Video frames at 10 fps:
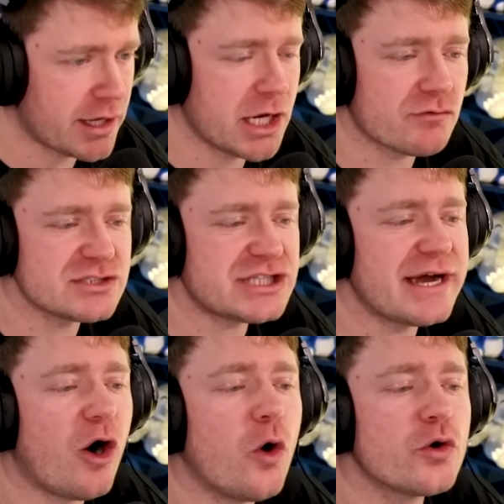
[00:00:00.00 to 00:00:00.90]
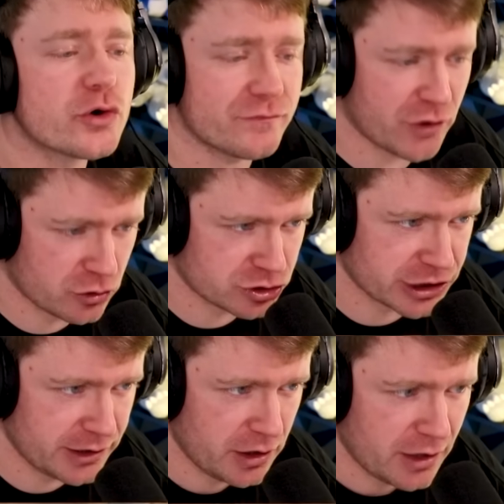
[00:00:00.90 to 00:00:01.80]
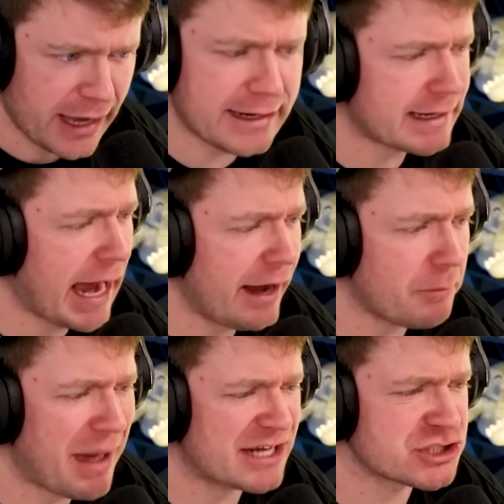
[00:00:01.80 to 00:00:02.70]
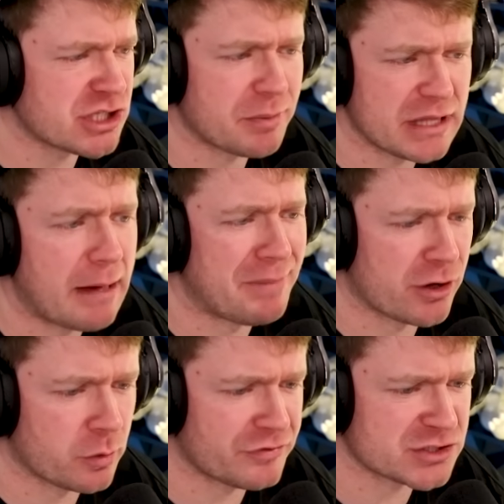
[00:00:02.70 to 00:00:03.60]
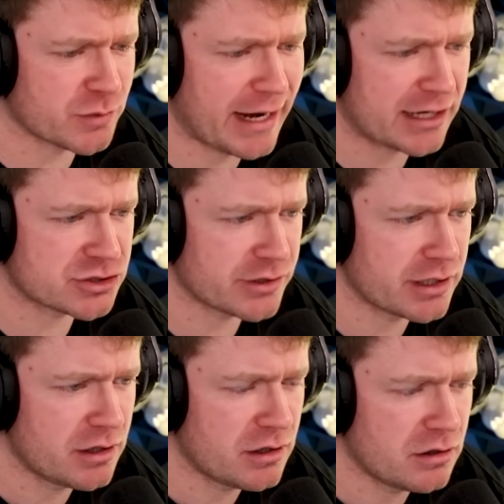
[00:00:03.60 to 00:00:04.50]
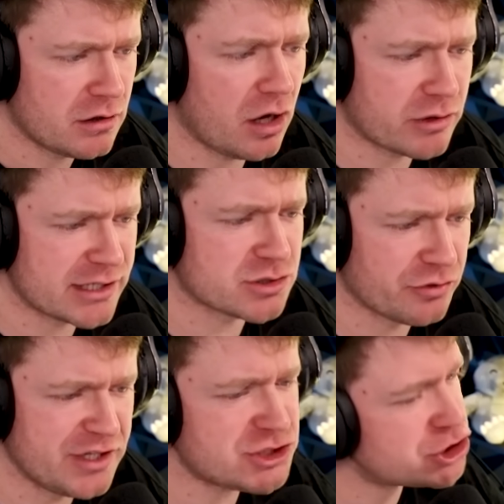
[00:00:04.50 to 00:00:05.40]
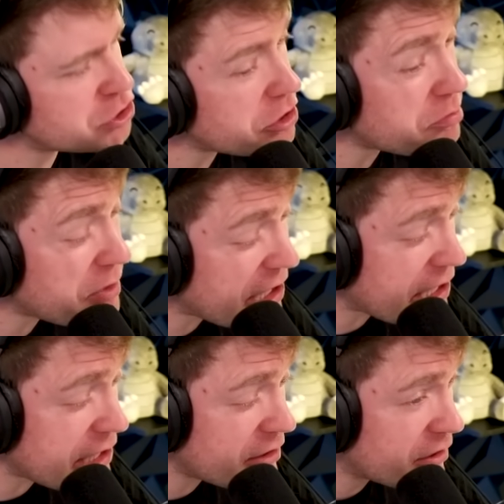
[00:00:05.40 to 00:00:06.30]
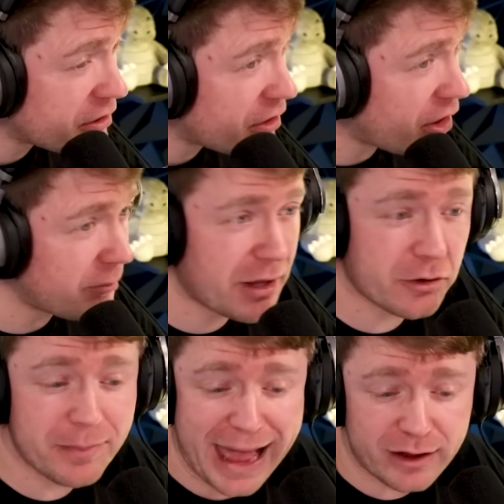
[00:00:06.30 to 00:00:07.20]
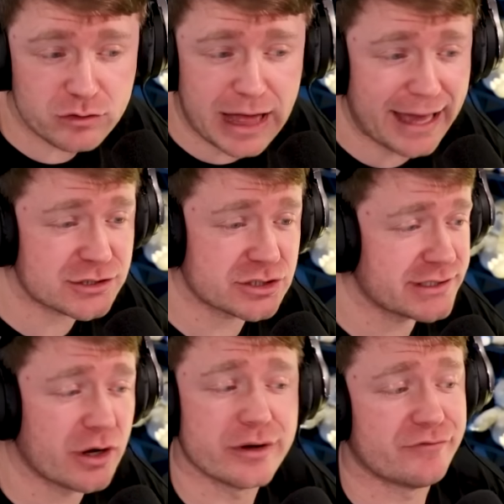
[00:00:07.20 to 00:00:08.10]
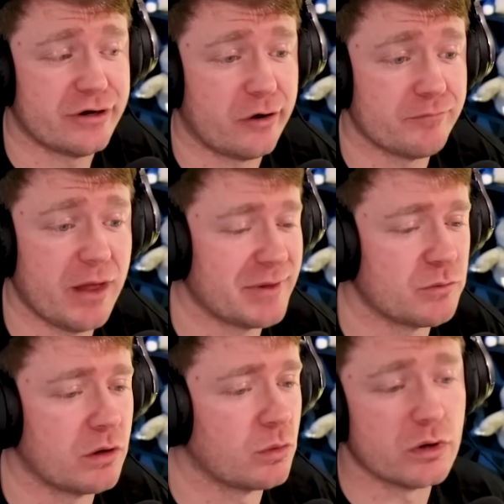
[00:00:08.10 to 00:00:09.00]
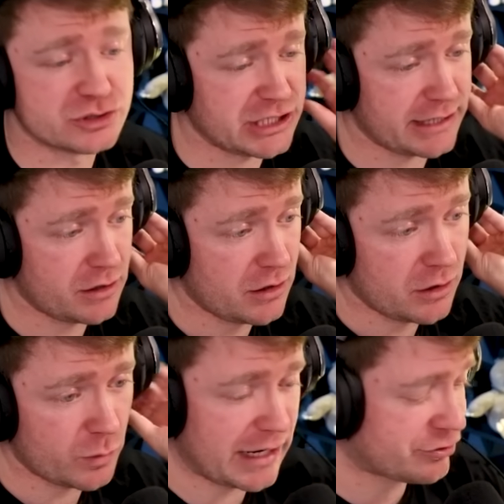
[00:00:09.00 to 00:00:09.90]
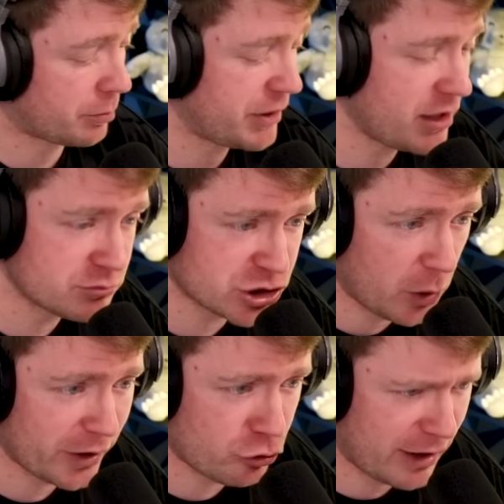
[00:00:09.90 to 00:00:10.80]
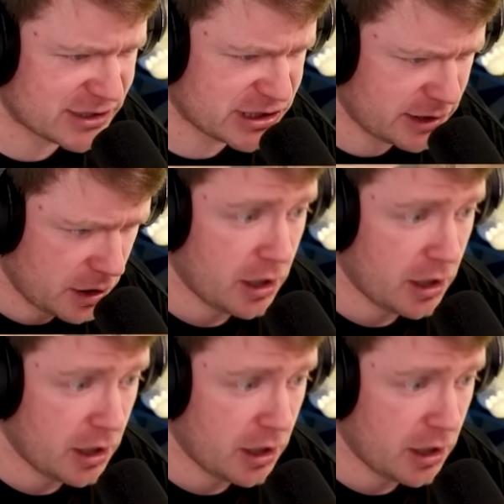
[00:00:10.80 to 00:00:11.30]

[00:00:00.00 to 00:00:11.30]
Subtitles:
here is the older version, and it kind of matches up a lot better with this one, actually. Okay, so this should be a better battle. I actually don't even know. I mean, we'll see. We got the beams going crazy.